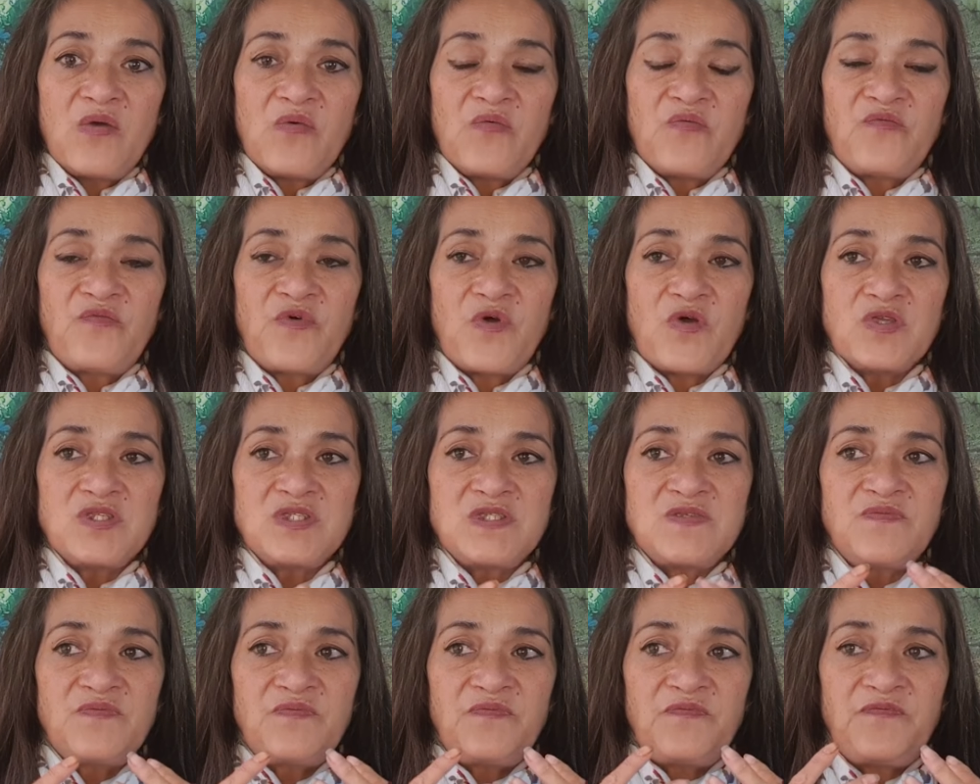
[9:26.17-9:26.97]

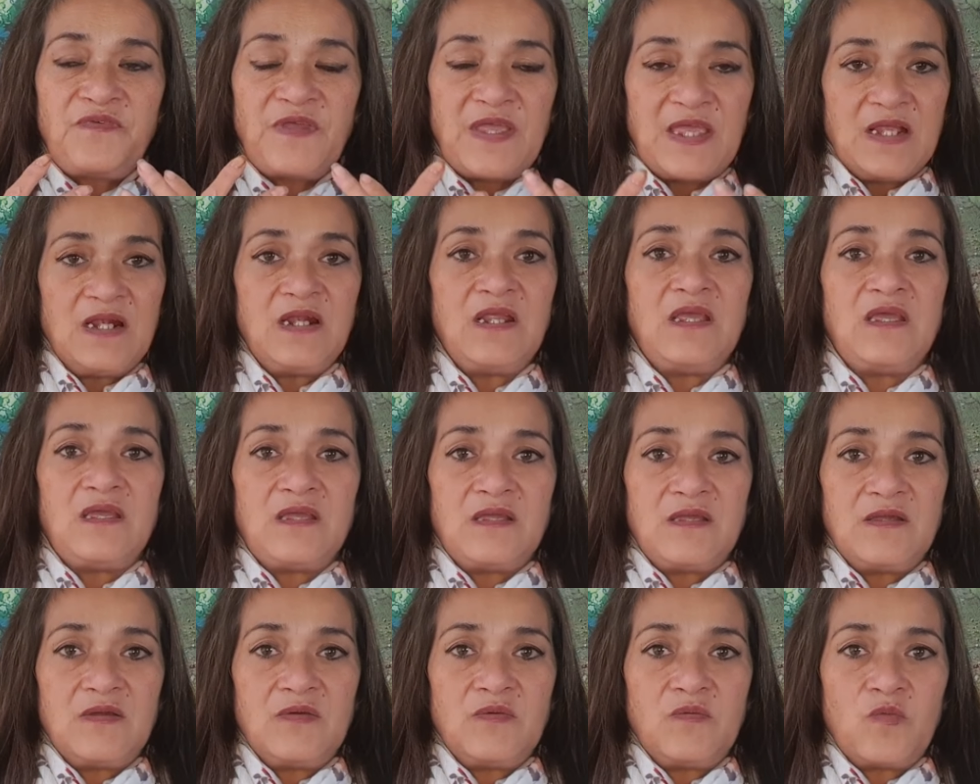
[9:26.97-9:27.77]
first
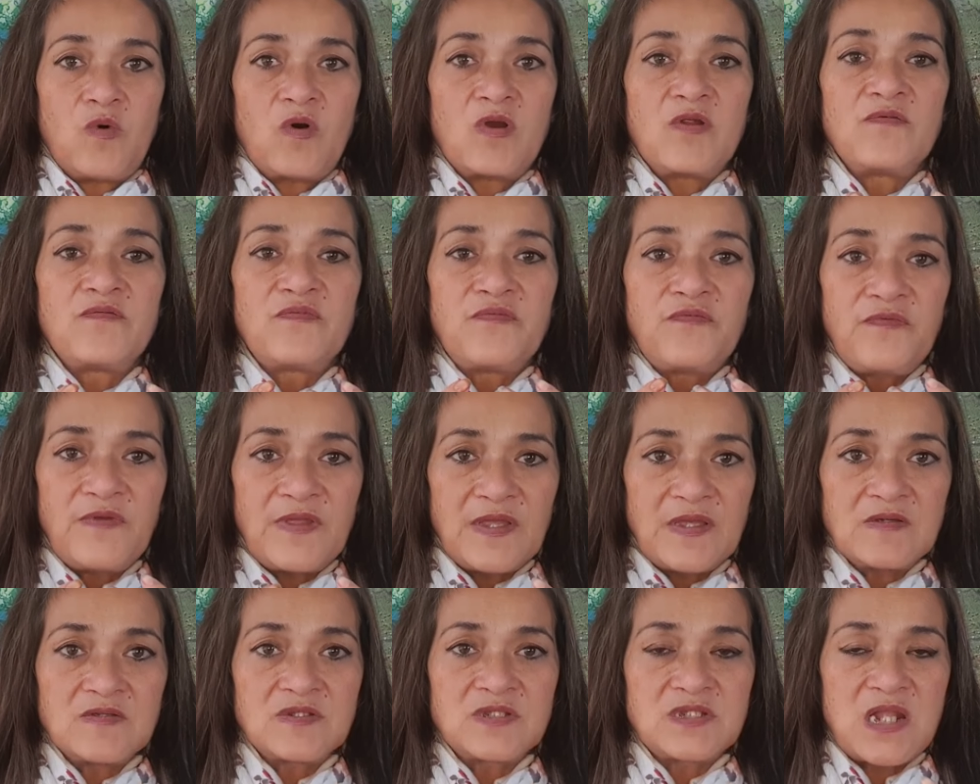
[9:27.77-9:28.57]
feeling what it
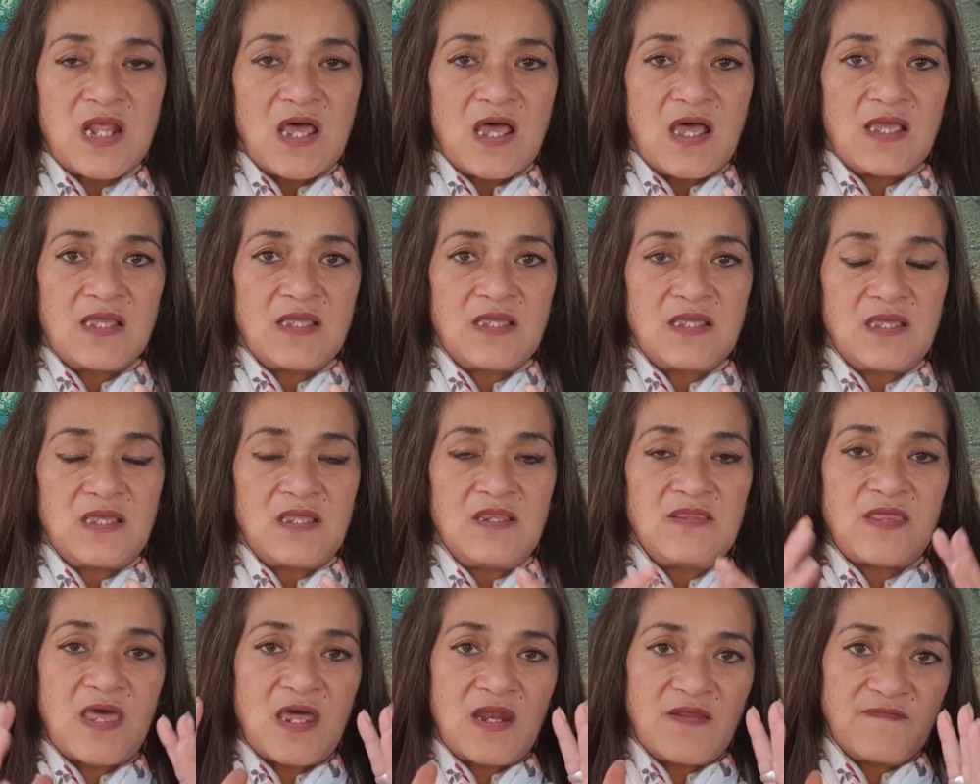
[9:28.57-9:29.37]
feels like
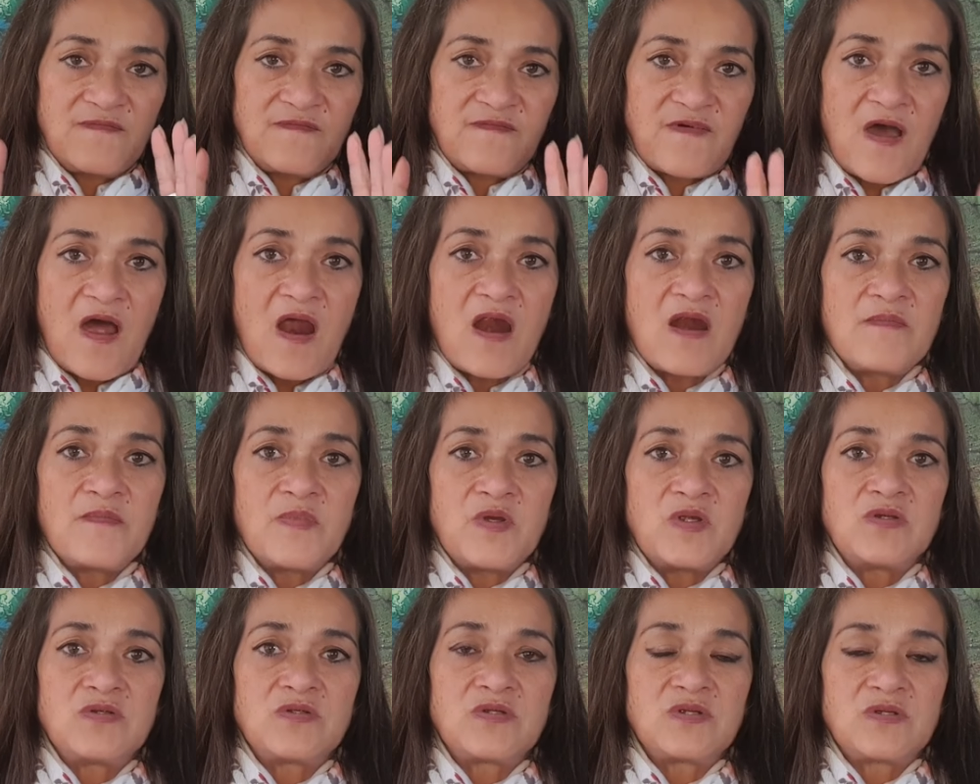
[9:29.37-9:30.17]
in that
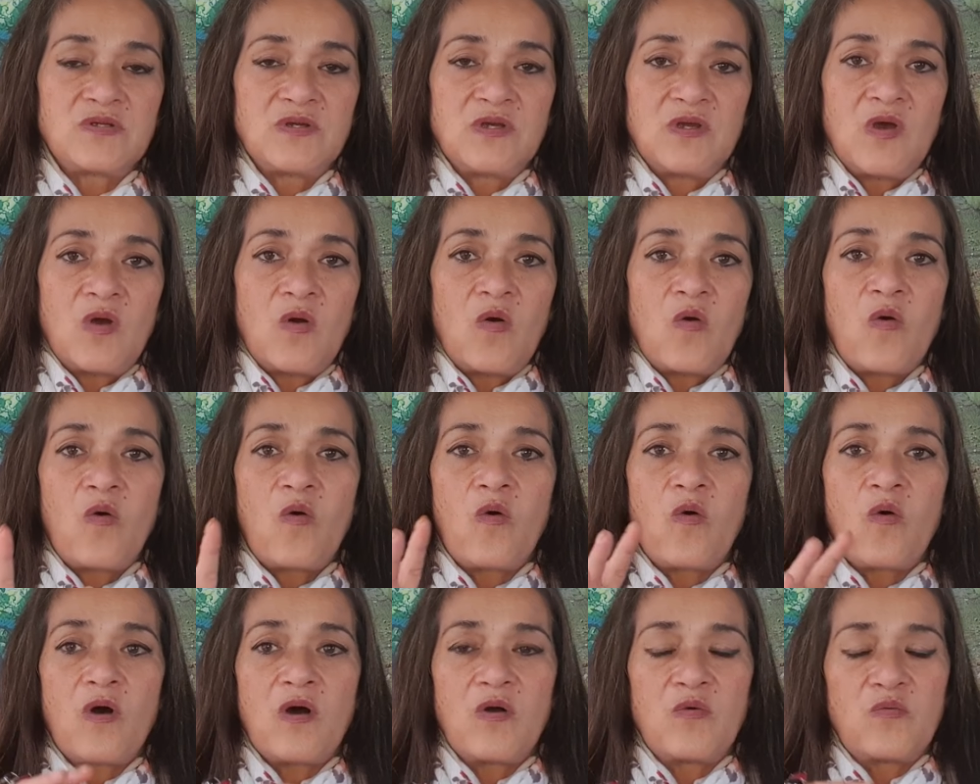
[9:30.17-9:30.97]
environment
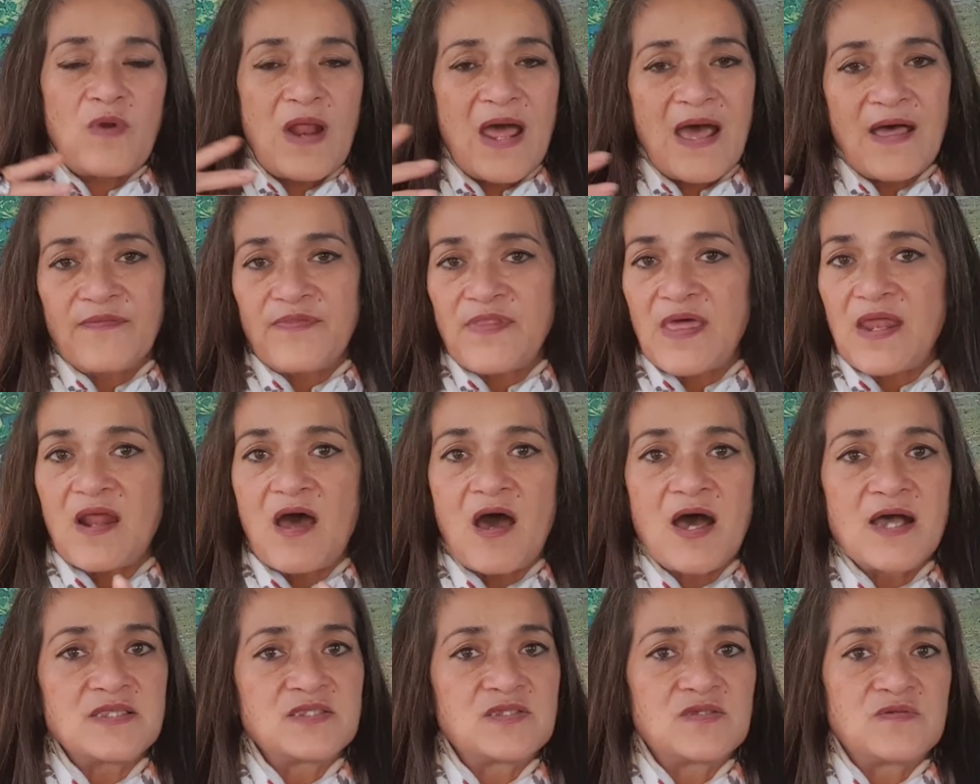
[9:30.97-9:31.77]
or around that
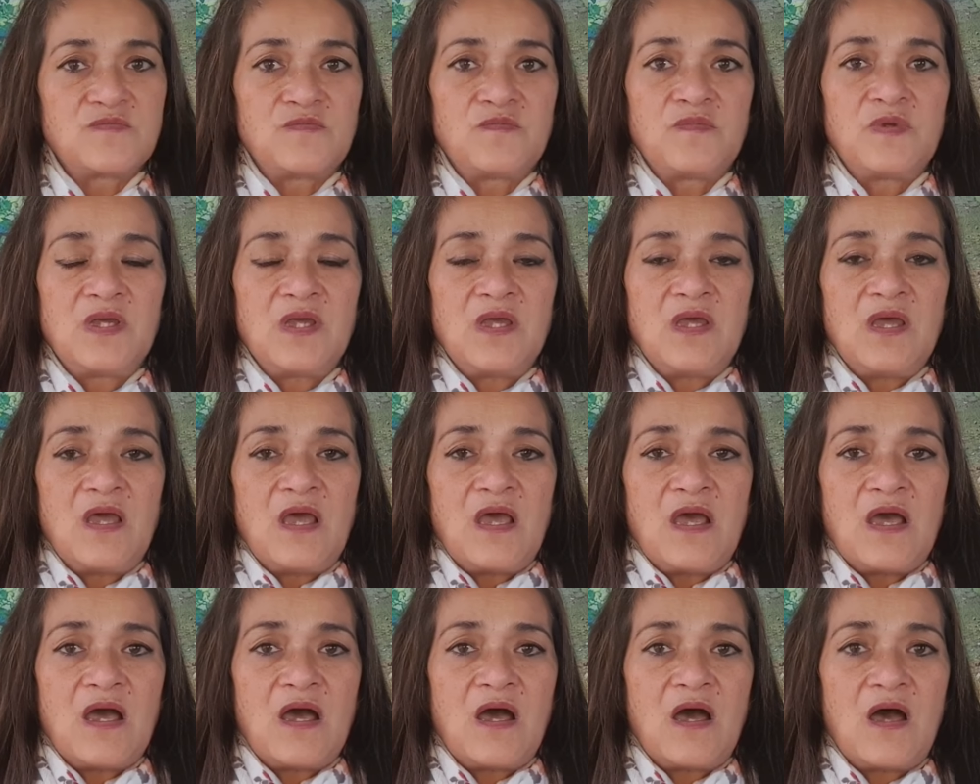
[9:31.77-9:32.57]
item,
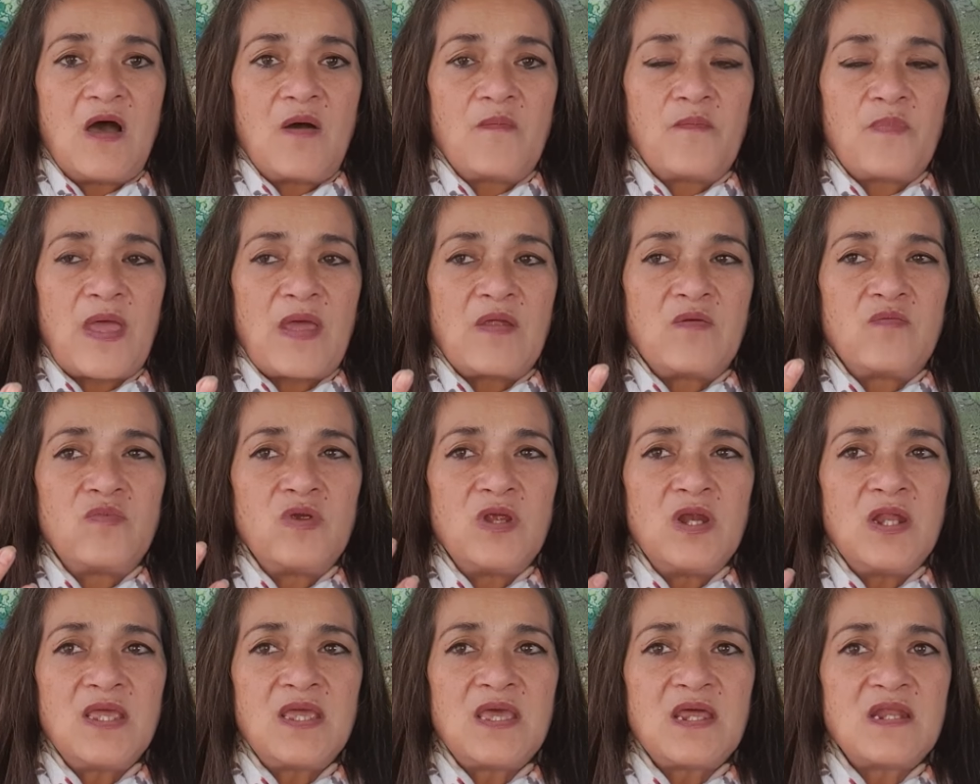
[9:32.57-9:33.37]
and
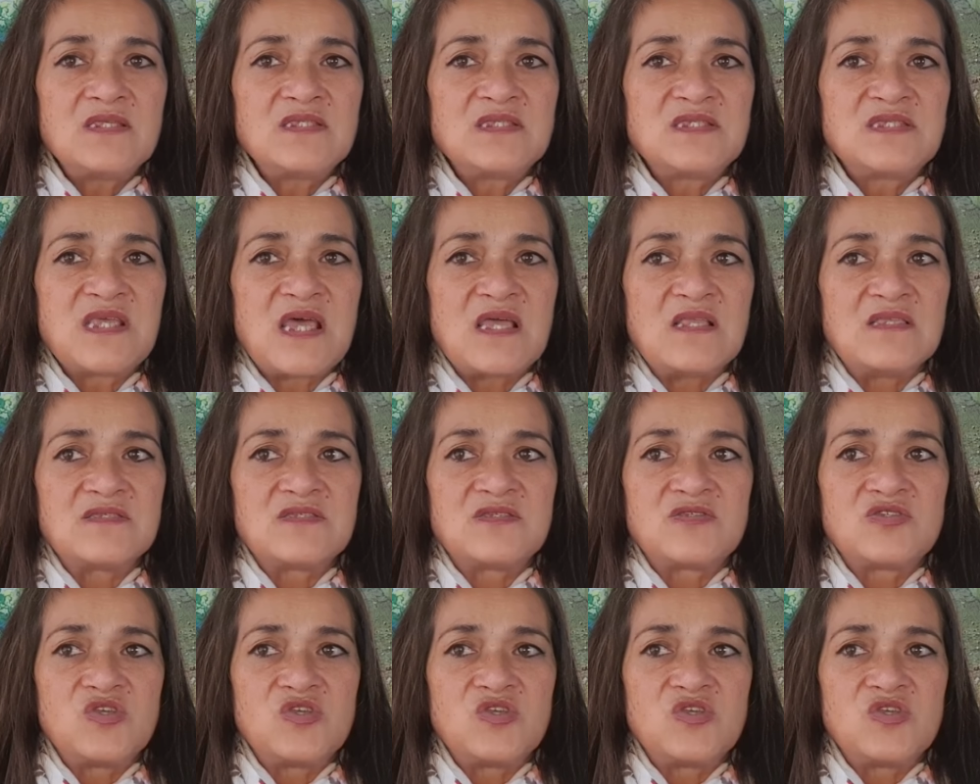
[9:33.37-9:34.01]
really get a sense.